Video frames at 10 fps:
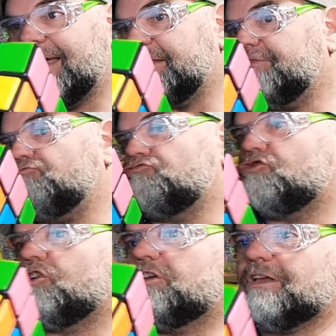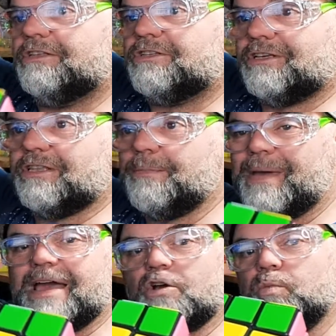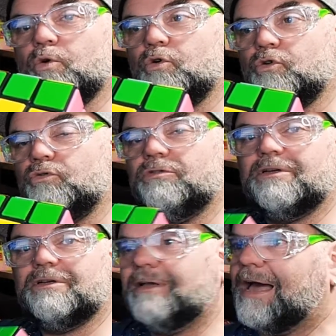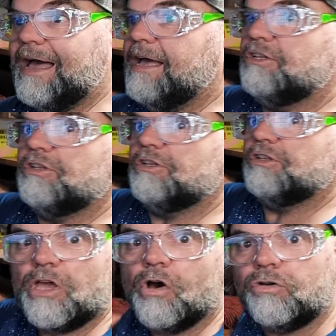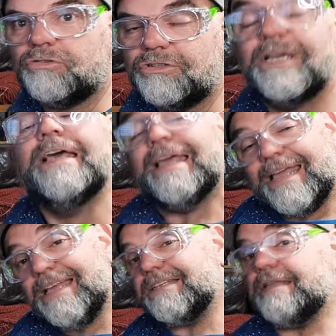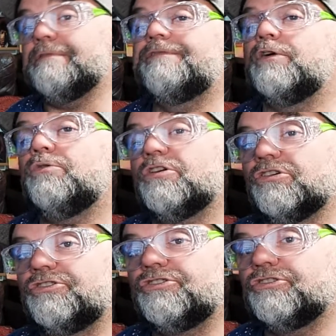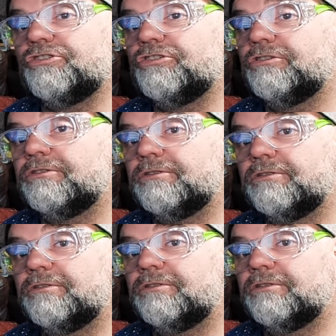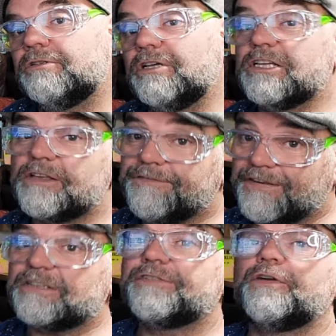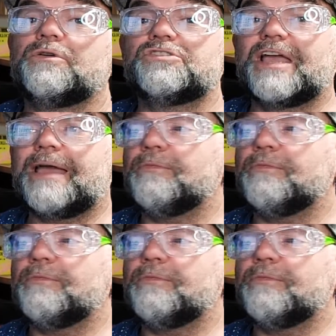and right to the back wall and beyond, is in focus. It's a fixed focus